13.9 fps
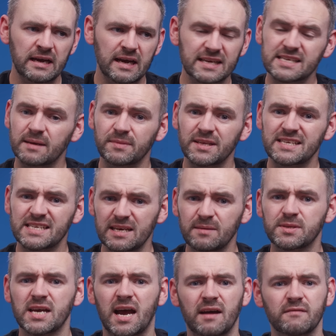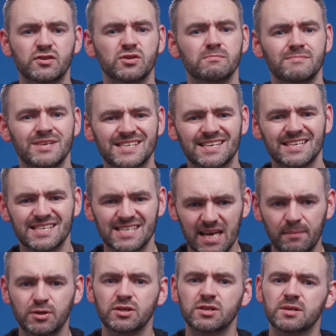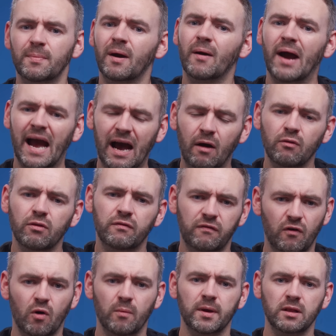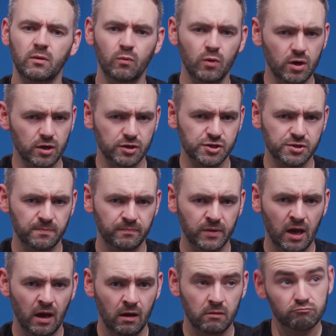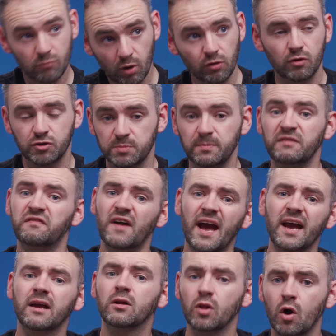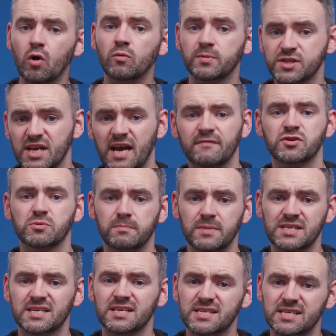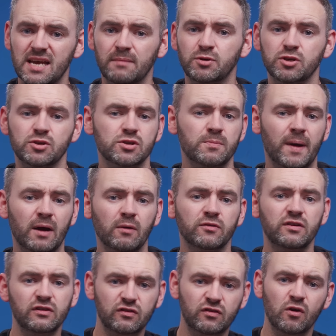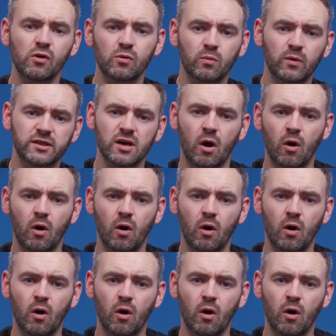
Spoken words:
except they seem to have some misconceptions about how the formula works. Although to be fair, globers have some misconceptions about it too, with the